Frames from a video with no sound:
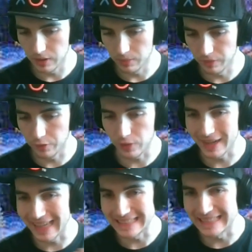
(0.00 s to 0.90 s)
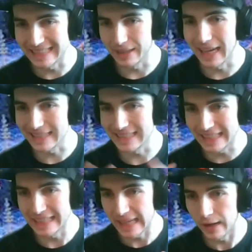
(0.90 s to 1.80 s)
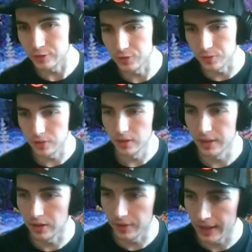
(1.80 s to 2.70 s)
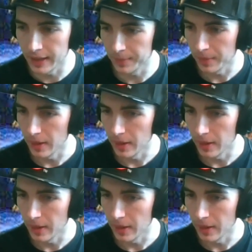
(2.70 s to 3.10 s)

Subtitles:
Before the Nicene Council and all that.